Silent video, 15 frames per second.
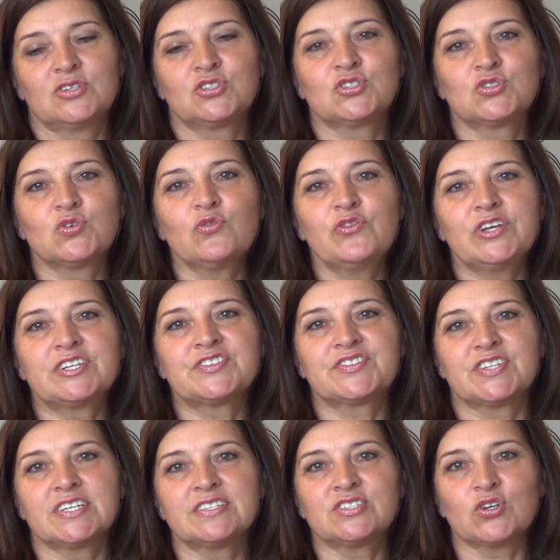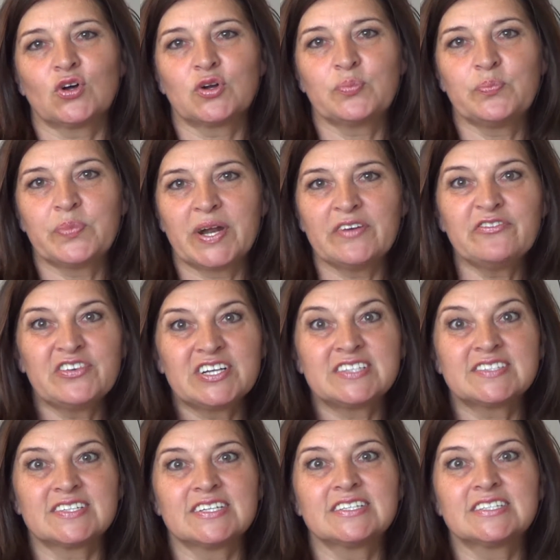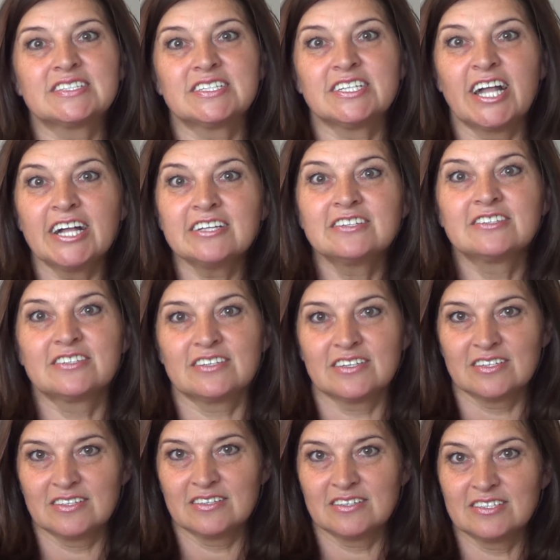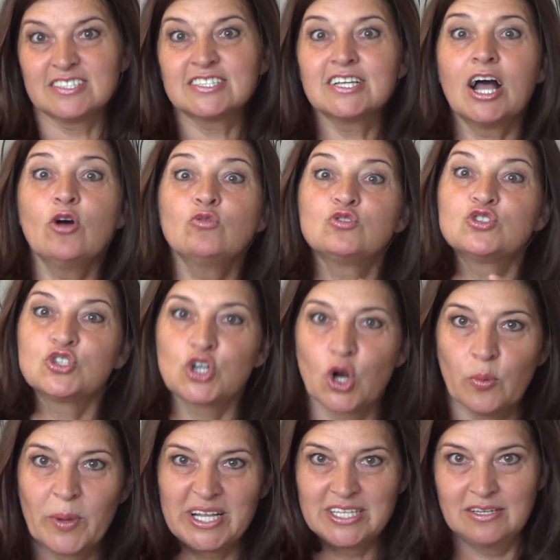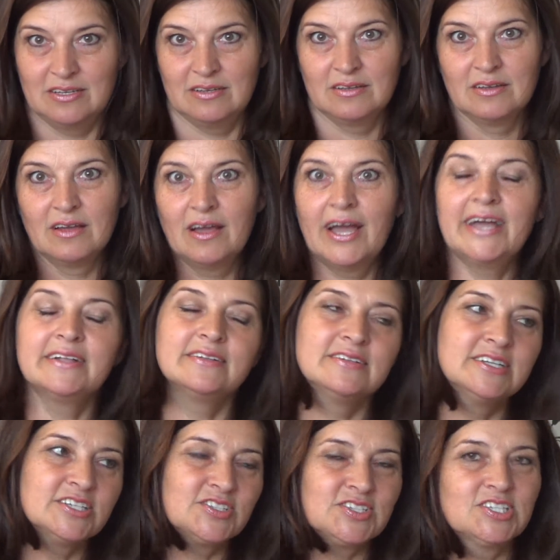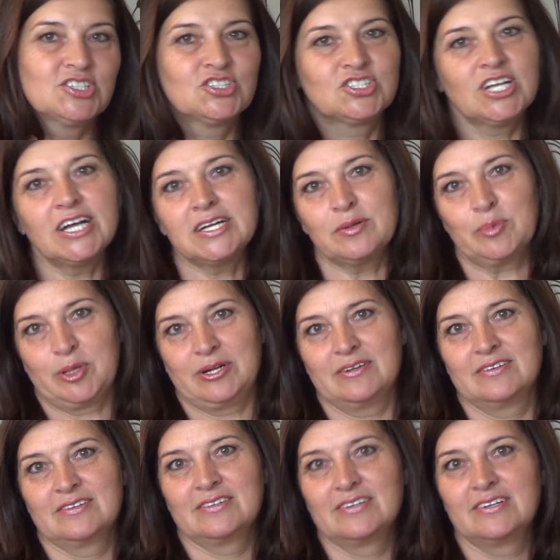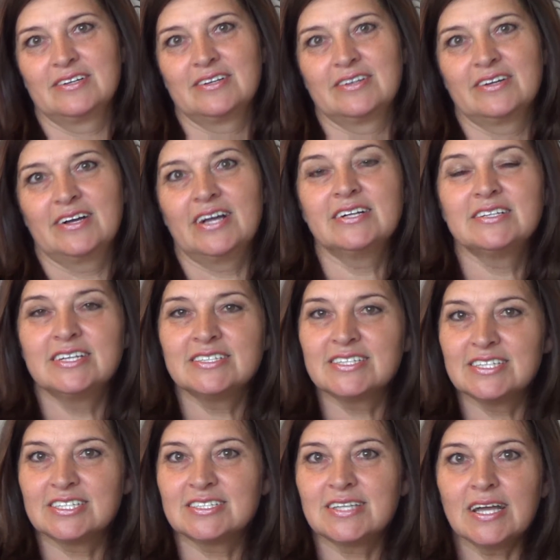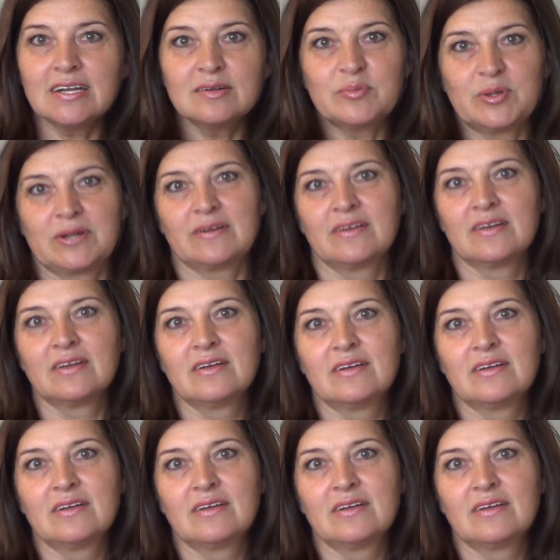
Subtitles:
suffixes or prefixes that sounds Romani, and this is terrible. And this is terrible,